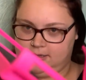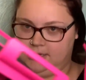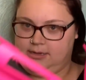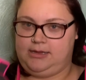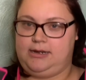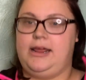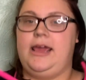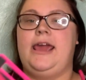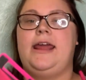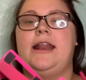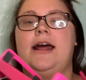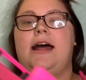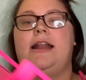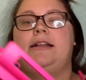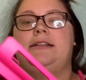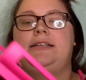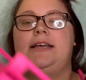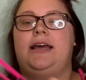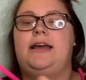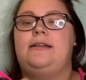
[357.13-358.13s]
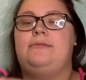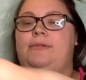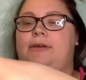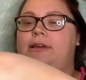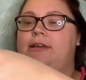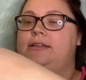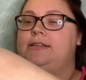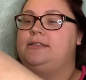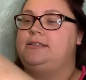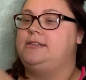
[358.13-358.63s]
an 8 out of 10
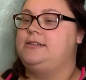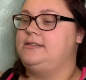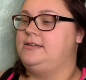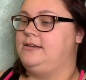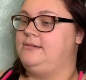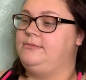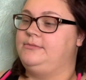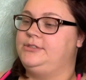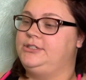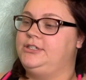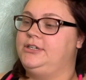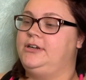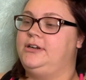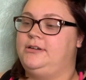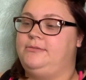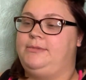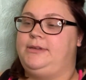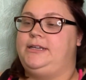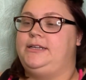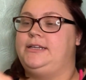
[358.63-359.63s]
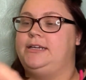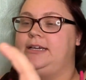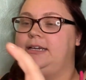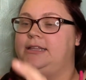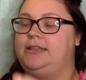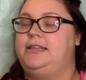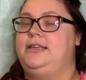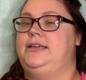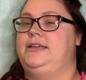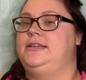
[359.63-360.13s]
because I'm sure gonna be
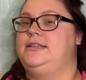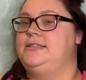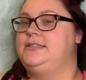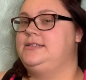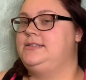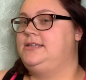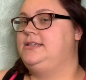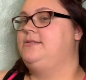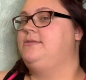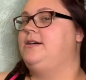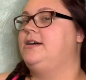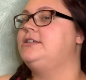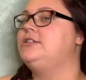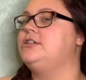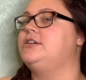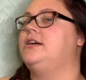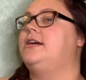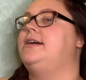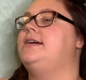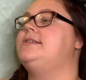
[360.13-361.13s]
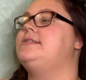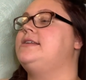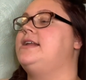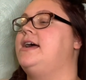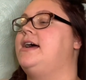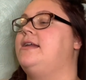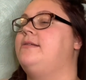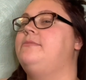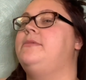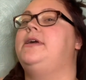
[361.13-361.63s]
digging this, watching Grey's
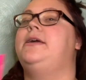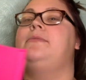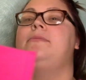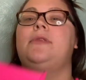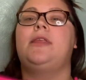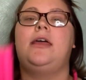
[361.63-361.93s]
Anatomy.